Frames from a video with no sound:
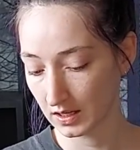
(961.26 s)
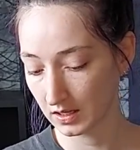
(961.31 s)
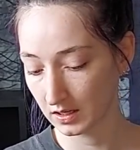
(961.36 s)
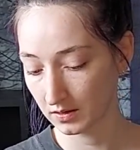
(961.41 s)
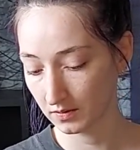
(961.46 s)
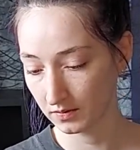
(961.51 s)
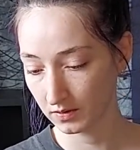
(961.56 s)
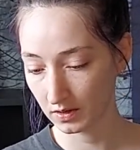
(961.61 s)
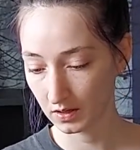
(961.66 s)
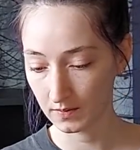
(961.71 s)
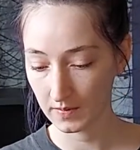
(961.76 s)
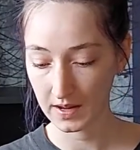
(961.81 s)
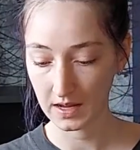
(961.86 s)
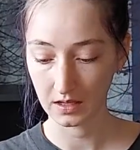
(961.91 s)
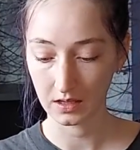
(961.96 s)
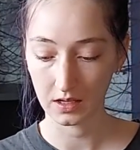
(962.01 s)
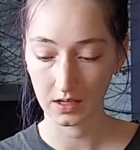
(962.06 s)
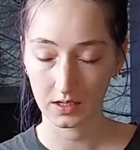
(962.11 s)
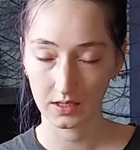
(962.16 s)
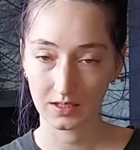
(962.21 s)
it for my
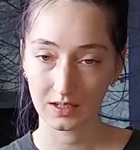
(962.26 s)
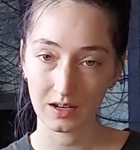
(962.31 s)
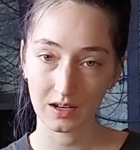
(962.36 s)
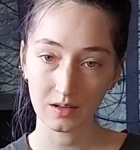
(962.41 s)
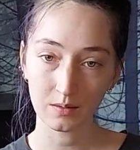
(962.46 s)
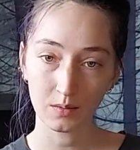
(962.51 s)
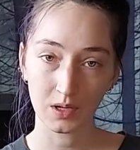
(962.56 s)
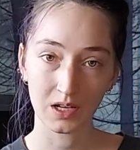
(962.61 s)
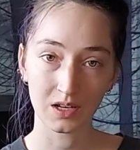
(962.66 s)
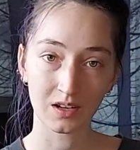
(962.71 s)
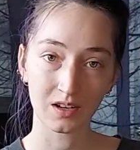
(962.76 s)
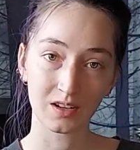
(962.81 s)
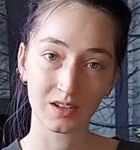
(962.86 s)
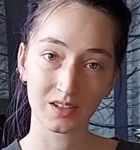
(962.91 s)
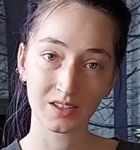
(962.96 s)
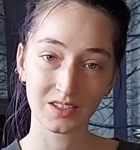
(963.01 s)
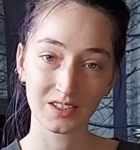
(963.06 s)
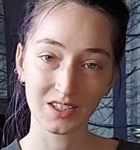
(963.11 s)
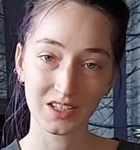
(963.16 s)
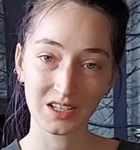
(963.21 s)
allotted time, and
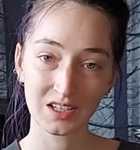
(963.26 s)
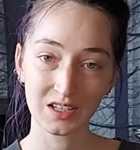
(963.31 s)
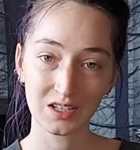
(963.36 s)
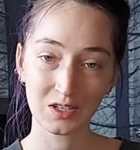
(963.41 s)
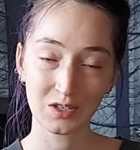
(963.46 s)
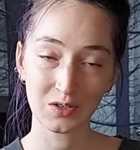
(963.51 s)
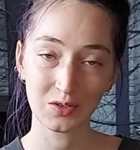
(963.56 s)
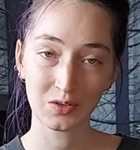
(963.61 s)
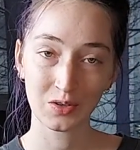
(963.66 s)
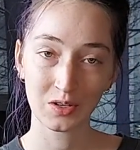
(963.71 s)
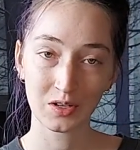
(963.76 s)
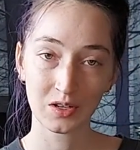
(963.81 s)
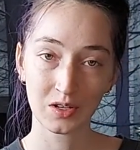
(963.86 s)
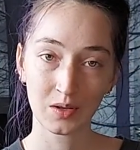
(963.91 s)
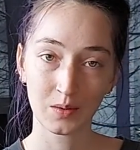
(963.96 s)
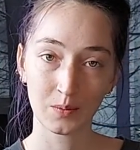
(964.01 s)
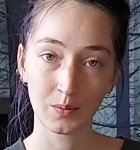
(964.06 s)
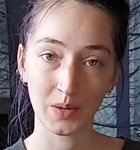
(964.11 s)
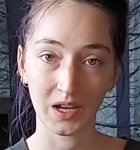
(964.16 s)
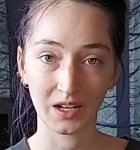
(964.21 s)
I'll see you
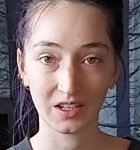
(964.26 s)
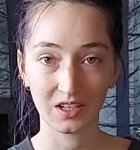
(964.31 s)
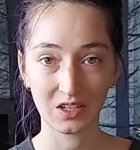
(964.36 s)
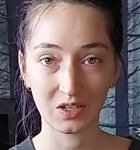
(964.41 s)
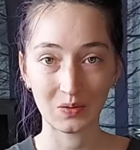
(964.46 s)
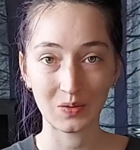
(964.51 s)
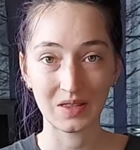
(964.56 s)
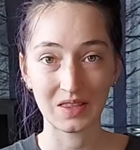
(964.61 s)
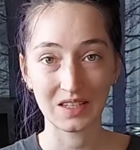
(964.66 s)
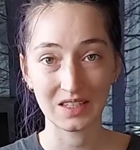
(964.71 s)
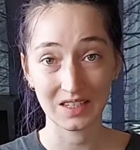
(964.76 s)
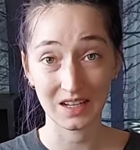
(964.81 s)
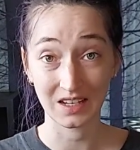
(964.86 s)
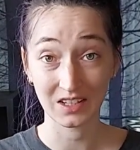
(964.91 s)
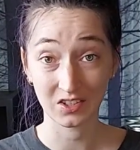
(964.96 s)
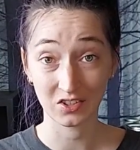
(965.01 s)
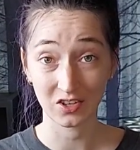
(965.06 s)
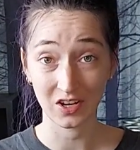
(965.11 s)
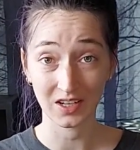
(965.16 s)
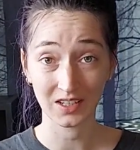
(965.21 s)
back here when this
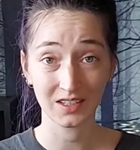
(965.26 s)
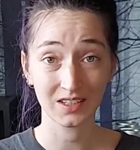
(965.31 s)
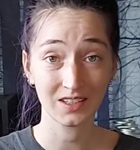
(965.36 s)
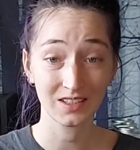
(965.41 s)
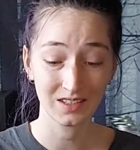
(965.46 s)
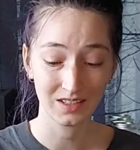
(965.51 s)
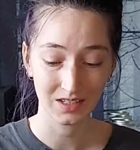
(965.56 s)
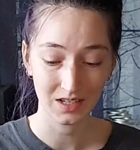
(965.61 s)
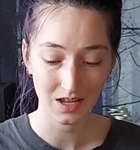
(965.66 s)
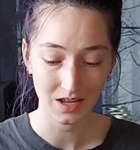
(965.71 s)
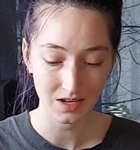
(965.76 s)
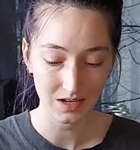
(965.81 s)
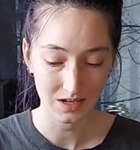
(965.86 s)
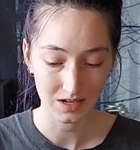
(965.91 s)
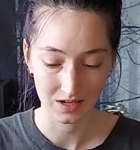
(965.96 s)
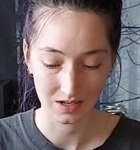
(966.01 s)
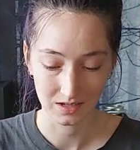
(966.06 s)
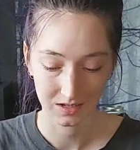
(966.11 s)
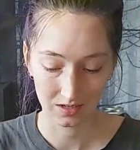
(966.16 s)
extract is done.